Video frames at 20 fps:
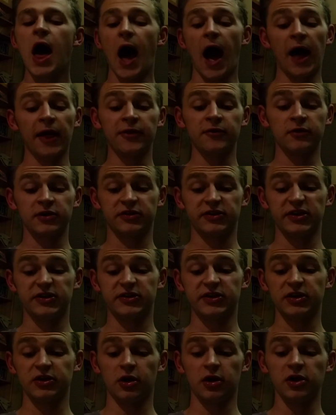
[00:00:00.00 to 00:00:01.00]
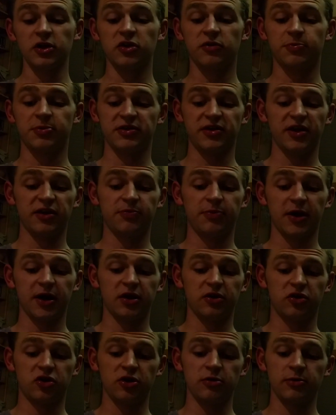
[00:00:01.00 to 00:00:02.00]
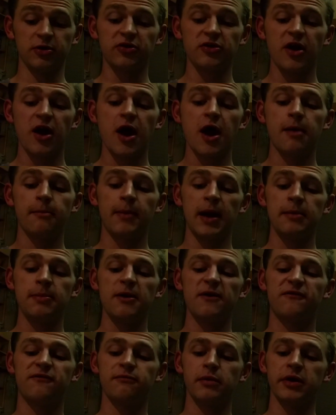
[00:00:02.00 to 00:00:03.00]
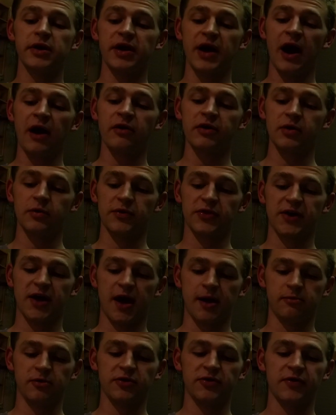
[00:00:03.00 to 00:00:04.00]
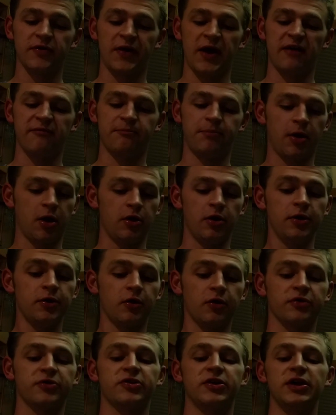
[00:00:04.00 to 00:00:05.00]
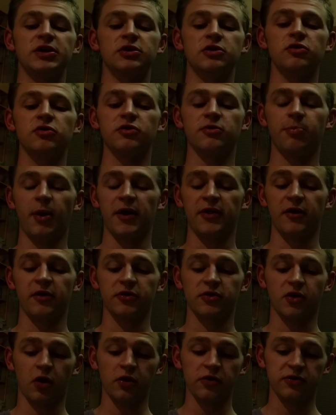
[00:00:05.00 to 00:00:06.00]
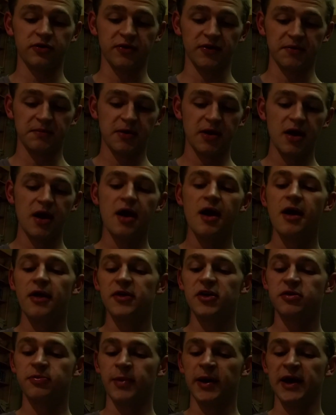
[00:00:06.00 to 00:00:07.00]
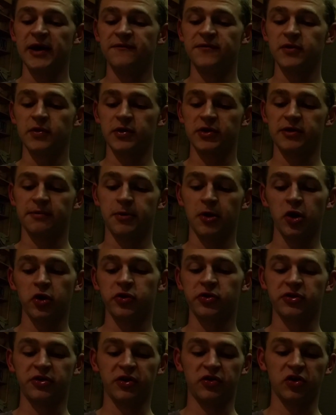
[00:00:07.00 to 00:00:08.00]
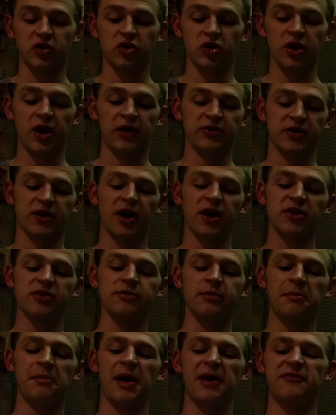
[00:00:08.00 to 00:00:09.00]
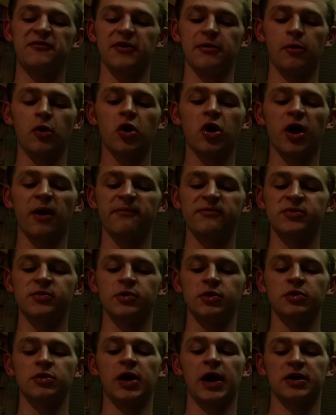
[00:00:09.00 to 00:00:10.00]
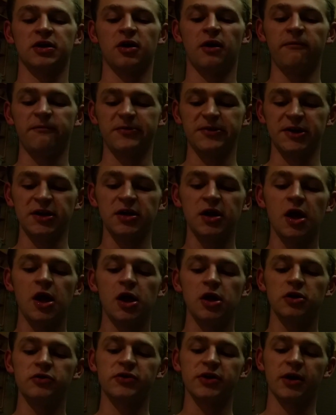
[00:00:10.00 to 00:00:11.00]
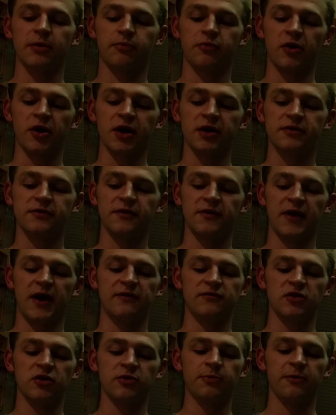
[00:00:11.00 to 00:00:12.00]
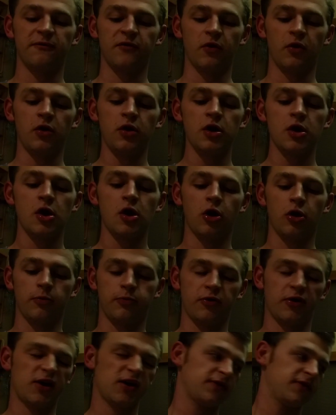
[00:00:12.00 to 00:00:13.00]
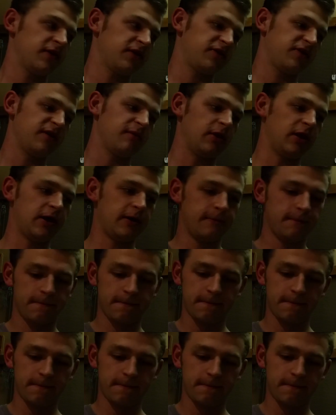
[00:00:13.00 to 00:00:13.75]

Other existing knowledge possessed by consumers may be familiarity with cameras that they have borrowed or seen used by those close to them. This may influence a purchase decision, as a customer may feel more comfortable and confident using a product that they have used before or a product that is similar.